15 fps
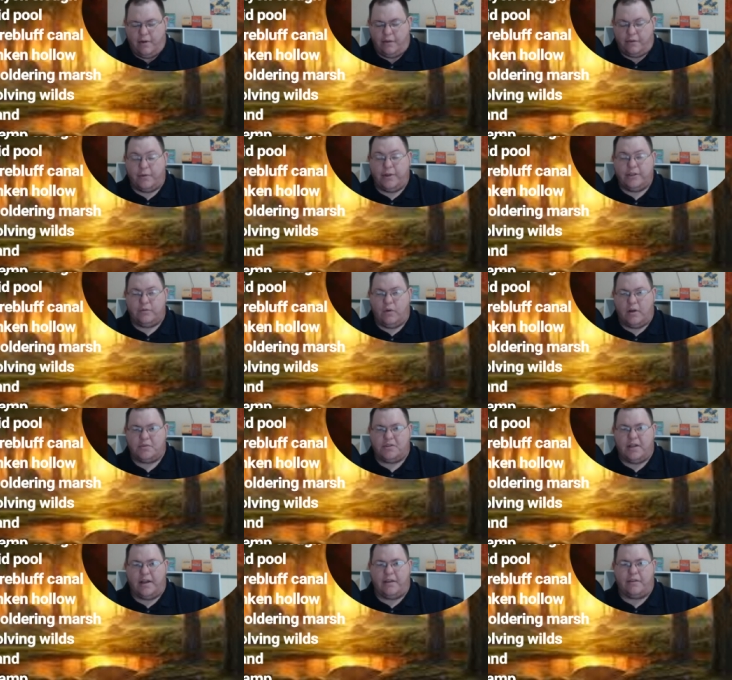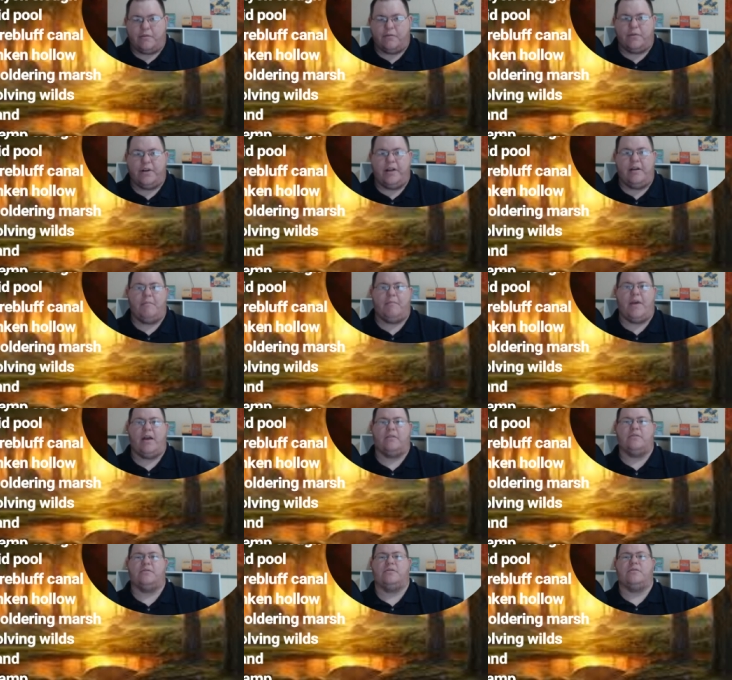3 swamps, and 3
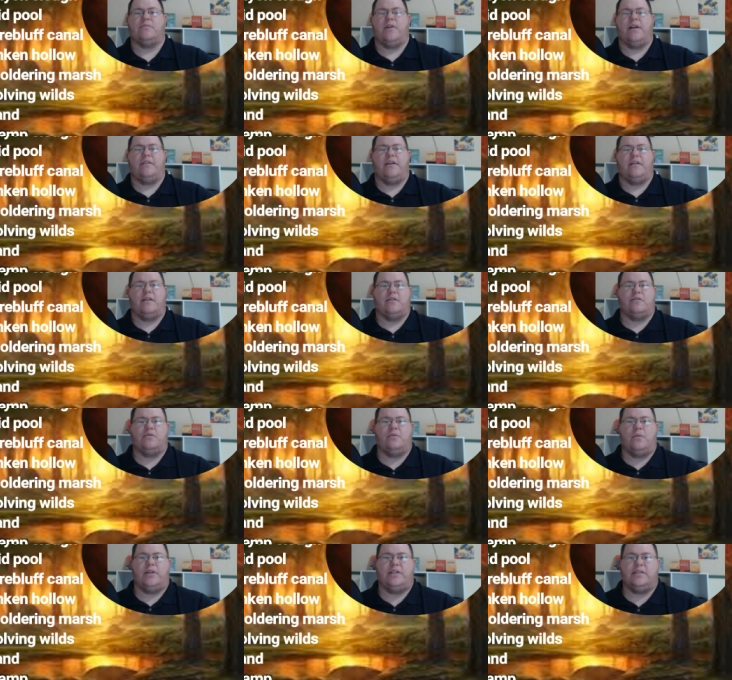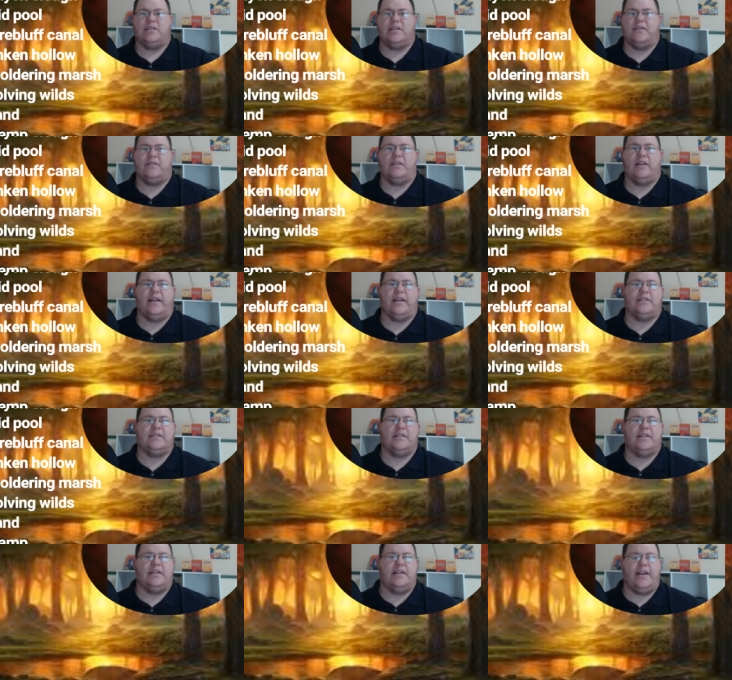mountains to round out our 27 lands
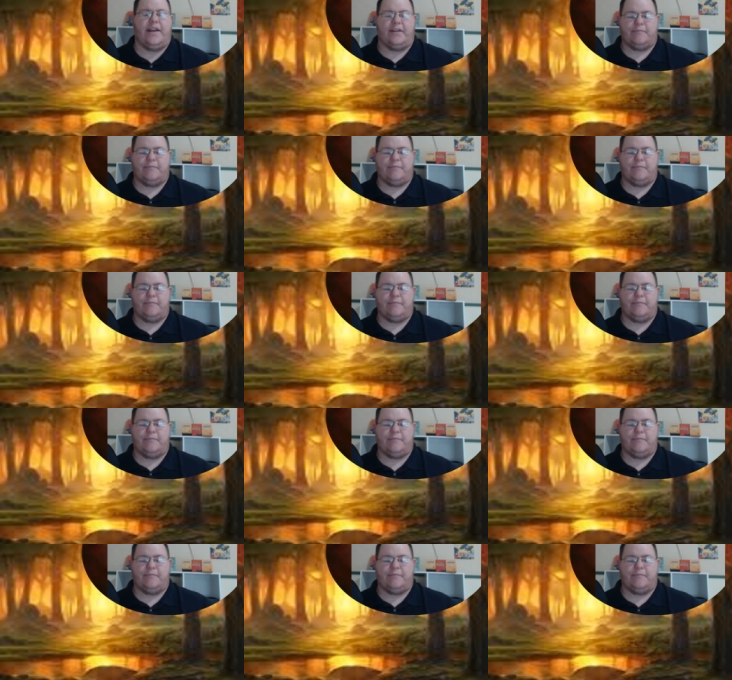in the deck.